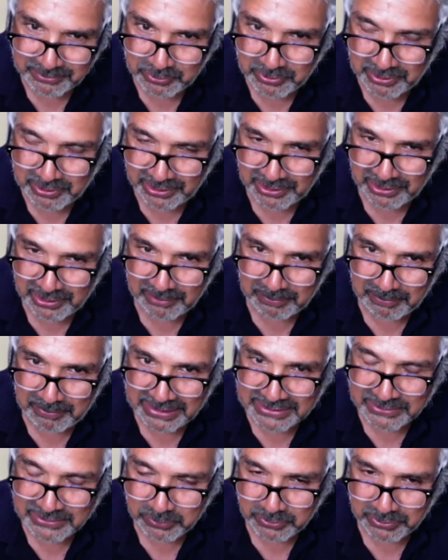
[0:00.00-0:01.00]
Quite a
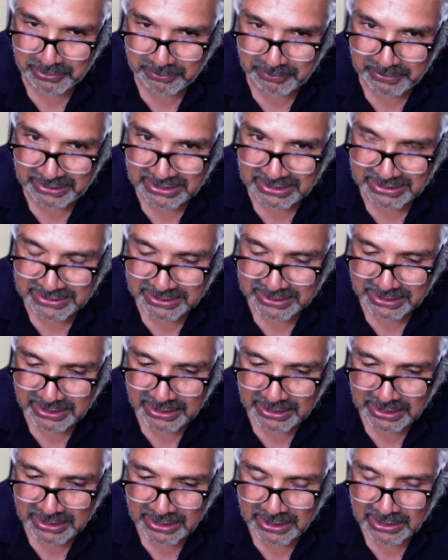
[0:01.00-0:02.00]
pleasant one, because
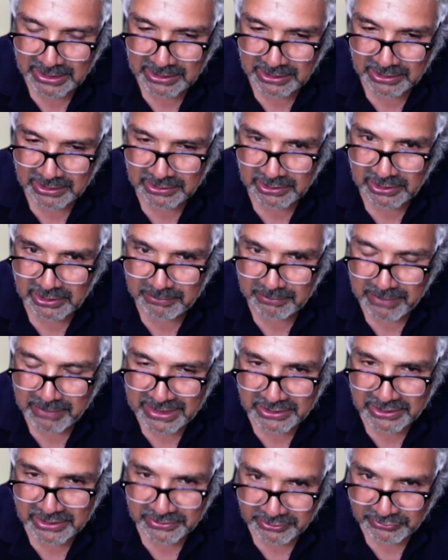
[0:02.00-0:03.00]
unlike
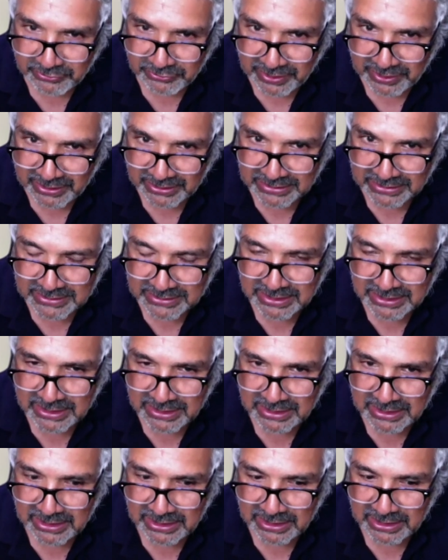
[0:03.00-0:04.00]
many other things,
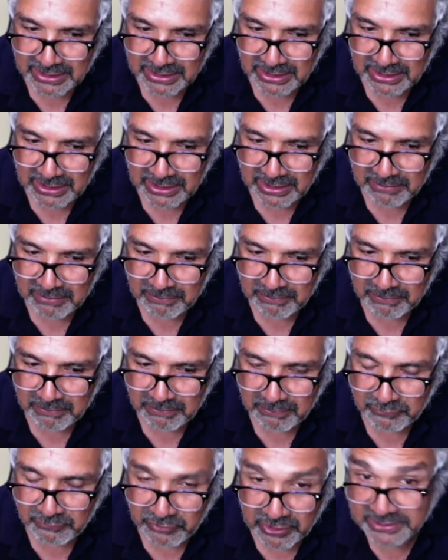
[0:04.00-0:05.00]
um,
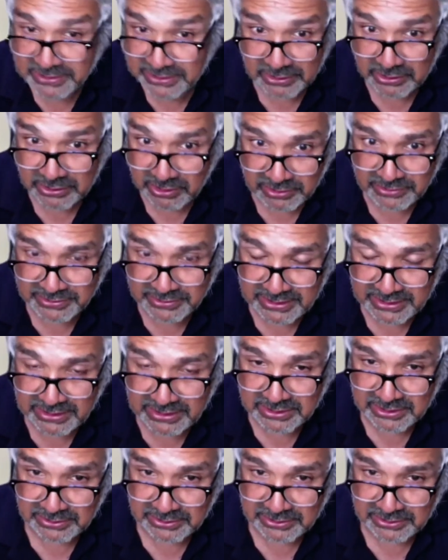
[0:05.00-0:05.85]
firstly the garden centres are